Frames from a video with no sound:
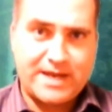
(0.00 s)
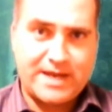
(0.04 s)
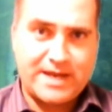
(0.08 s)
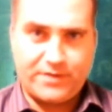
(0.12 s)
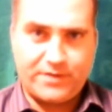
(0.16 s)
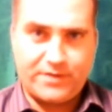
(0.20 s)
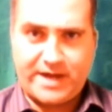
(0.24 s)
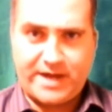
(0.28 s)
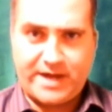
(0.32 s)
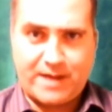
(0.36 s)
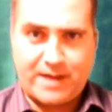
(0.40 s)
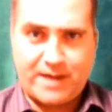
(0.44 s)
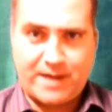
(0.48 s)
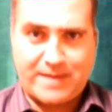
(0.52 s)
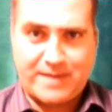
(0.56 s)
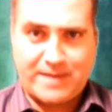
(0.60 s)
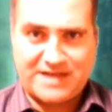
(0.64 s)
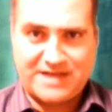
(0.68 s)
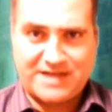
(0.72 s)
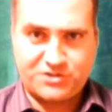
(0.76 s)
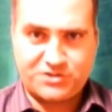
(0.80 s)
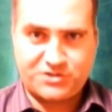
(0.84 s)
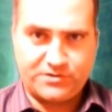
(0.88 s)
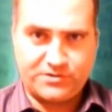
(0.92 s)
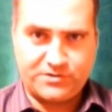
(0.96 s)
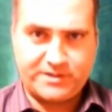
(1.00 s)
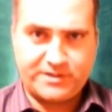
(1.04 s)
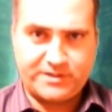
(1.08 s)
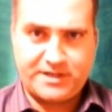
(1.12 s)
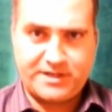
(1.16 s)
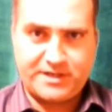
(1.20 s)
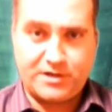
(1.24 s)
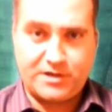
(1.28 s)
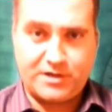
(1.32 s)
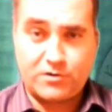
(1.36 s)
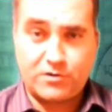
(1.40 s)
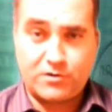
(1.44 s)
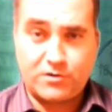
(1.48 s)
and then how passionately
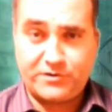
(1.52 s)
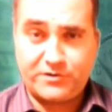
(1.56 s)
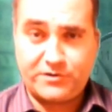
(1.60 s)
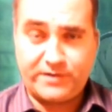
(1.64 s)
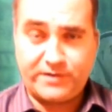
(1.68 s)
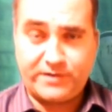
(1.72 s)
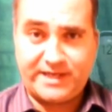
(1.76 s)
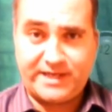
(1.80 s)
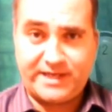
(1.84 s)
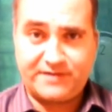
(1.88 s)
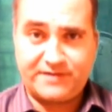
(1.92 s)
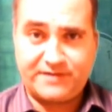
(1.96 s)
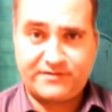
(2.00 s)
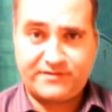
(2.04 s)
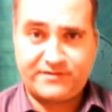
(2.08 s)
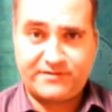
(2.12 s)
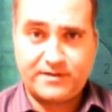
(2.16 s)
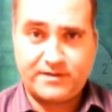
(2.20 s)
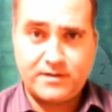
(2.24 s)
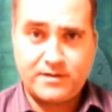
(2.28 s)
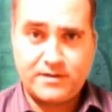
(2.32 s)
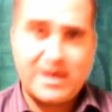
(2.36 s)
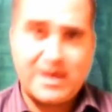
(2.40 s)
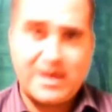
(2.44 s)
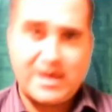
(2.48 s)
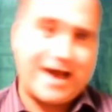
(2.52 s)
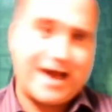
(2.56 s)
he argued against it,